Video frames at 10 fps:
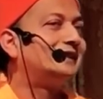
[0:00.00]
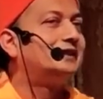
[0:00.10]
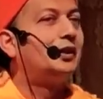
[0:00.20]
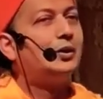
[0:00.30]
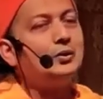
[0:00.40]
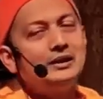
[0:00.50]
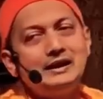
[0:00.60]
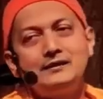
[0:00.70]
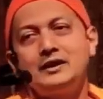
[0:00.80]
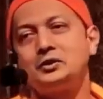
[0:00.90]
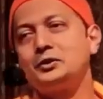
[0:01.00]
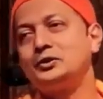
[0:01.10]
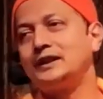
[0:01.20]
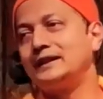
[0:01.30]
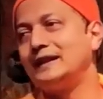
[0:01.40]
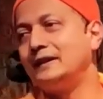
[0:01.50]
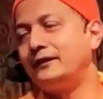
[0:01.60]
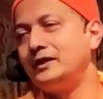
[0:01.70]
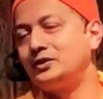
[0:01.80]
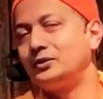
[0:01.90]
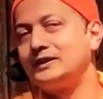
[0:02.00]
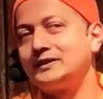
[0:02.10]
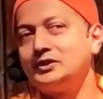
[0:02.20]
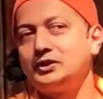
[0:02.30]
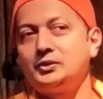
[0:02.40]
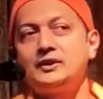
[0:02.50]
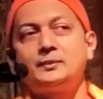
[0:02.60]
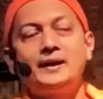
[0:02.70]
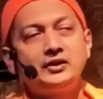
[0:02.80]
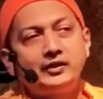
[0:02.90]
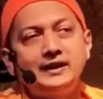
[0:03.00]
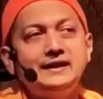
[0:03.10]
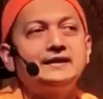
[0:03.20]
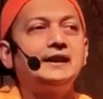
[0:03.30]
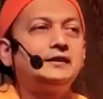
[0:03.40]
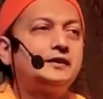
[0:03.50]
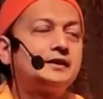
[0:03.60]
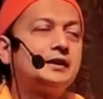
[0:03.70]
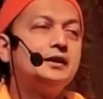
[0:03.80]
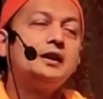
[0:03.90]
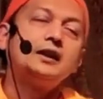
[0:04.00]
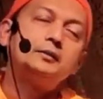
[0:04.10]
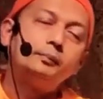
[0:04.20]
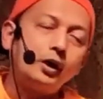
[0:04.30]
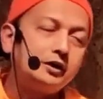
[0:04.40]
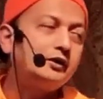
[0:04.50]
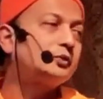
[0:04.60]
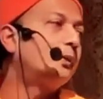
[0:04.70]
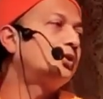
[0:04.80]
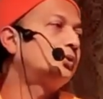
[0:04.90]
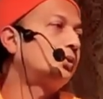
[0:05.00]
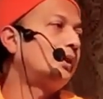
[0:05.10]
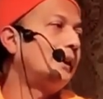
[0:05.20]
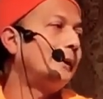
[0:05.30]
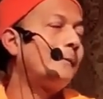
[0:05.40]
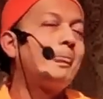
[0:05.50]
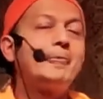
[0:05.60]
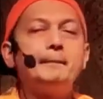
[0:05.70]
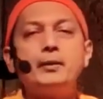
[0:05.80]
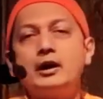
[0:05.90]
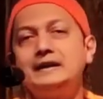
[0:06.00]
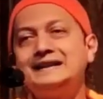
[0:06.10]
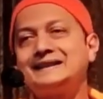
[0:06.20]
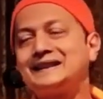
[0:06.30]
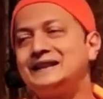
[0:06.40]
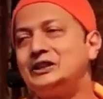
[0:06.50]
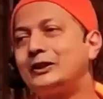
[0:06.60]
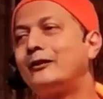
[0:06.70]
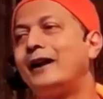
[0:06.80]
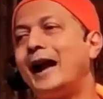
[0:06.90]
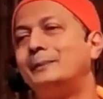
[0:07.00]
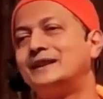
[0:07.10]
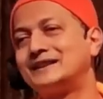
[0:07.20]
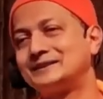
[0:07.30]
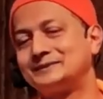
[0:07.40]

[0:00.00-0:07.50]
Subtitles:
The only way you're going to get an elephant to listen to you is by training the elephant. And the body responds to training. The body is a creature of habit.